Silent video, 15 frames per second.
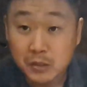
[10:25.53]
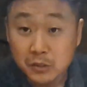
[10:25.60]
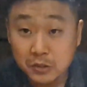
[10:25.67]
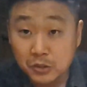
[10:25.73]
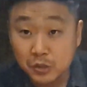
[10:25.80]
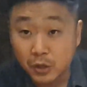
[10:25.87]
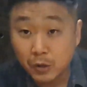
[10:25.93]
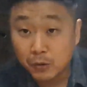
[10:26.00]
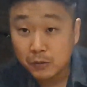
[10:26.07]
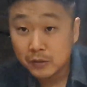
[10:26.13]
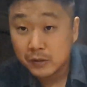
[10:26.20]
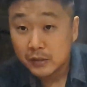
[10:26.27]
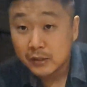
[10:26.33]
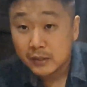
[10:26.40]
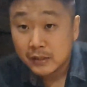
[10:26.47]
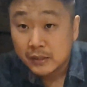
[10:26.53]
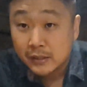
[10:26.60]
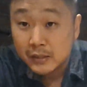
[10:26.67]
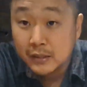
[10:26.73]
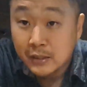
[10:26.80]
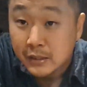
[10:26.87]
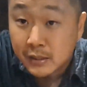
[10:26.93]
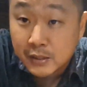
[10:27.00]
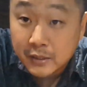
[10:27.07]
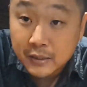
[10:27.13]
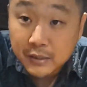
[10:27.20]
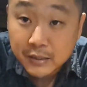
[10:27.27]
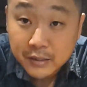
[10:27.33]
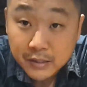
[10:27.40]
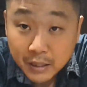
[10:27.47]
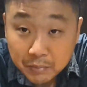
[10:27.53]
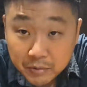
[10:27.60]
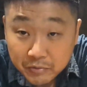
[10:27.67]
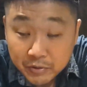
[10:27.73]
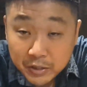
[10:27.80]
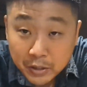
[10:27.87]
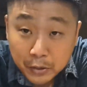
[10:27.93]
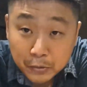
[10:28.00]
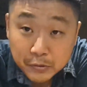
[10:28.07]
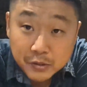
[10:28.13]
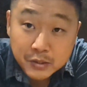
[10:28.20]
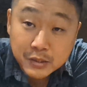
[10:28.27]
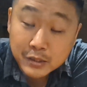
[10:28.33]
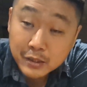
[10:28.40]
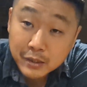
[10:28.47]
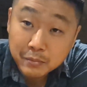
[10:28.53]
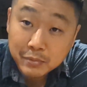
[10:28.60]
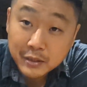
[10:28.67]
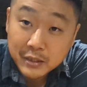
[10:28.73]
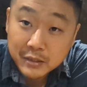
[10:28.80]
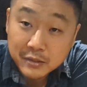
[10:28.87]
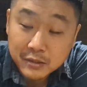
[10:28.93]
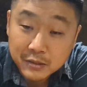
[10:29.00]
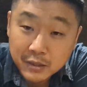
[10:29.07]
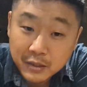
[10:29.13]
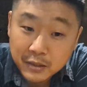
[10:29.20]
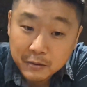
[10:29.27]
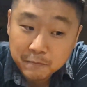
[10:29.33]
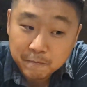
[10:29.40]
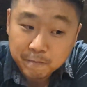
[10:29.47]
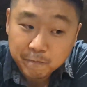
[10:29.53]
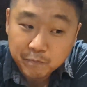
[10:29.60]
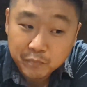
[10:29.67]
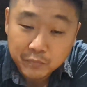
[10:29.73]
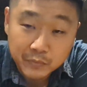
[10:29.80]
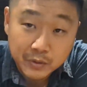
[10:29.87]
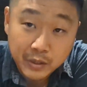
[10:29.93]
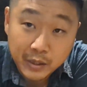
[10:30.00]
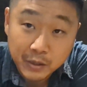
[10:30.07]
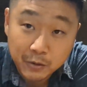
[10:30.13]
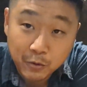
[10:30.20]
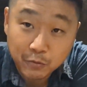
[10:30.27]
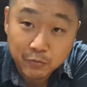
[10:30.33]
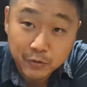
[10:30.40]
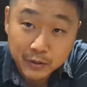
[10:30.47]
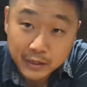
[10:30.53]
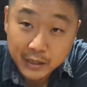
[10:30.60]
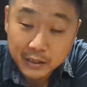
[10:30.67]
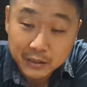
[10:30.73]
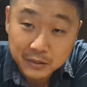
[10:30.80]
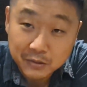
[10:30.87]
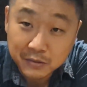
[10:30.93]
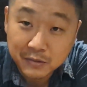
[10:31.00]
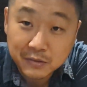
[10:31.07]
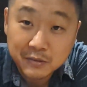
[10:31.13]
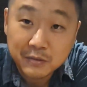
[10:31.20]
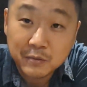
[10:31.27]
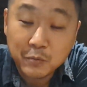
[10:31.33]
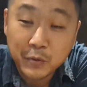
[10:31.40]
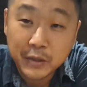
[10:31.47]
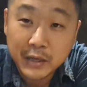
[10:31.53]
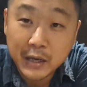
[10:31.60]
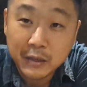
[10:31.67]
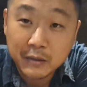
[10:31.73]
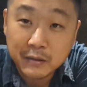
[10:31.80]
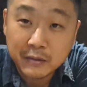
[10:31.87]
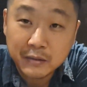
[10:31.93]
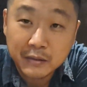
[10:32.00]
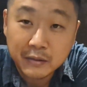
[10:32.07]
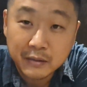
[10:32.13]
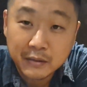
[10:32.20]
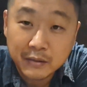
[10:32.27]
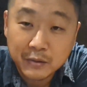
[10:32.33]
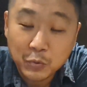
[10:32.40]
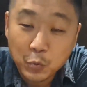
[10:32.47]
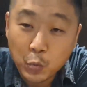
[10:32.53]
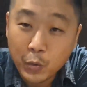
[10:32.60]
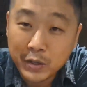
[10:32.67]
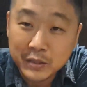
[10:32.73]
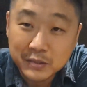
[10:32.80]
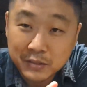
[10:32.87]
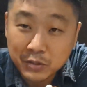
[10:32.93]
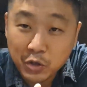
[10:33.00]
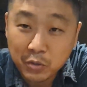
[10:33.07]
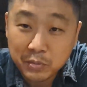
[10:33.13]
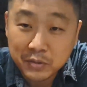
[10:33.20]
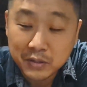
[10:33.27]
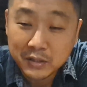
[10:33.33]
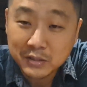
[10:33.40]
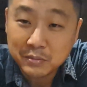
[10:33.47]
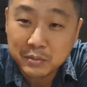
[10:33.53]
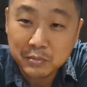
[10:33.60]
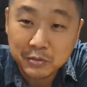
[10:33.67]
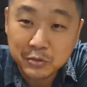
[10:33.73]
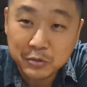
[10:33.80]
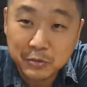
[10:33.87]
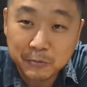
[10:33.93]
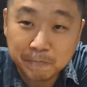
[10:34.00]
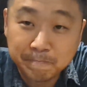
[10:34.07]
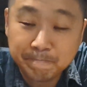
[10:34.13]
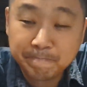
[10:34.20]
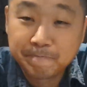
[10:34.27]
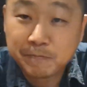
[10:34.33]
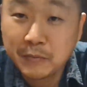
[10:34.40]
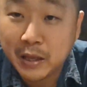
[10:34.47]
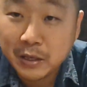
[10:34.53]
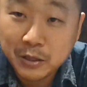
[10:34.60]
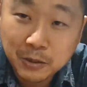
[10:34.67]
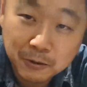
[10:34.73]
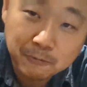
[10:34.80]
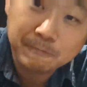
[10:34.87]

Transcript: So send me videos, please, and yeah, hopefully I can work out what is the common things people do. Thank you.